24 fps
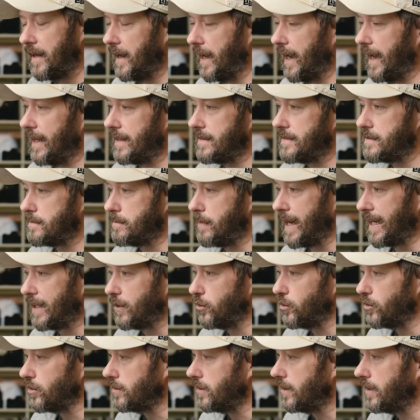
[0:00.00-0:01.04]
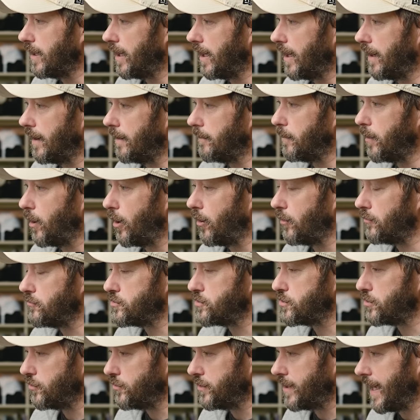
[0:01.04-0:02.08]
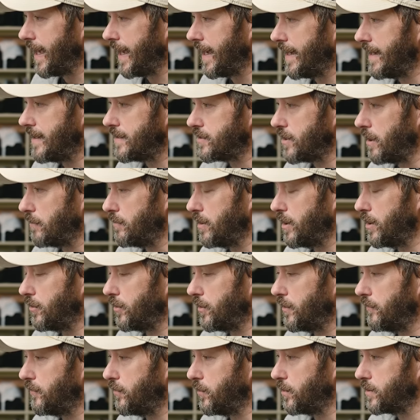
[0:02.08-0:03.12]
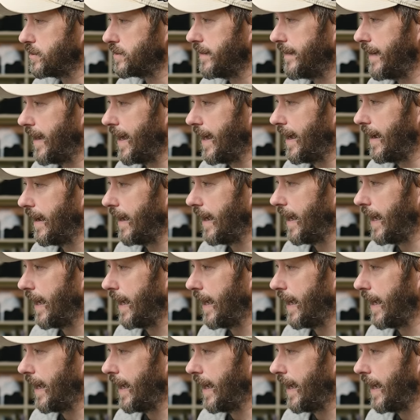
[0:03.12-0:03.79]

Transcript: and Michael um, on Sunday. So I'm really looking forward to that.